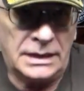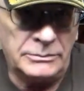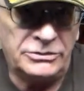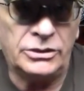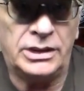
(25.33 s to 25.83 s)

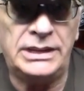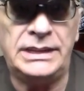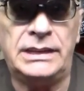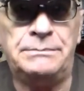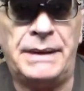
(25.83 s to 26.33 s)
I'm starting
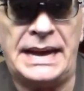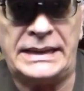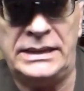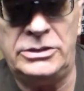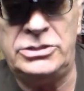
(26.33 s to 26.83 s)
to get
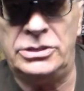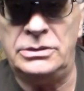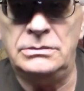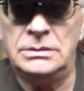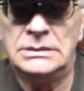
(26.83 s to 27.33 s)
back
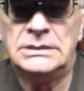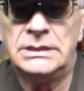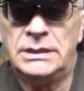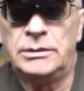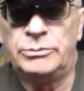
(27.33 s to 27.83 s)
into
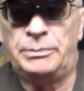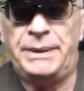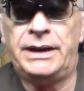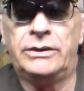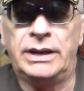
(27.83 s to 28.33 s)

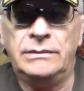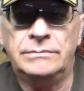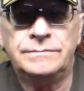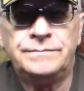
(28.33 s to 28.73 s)
preparing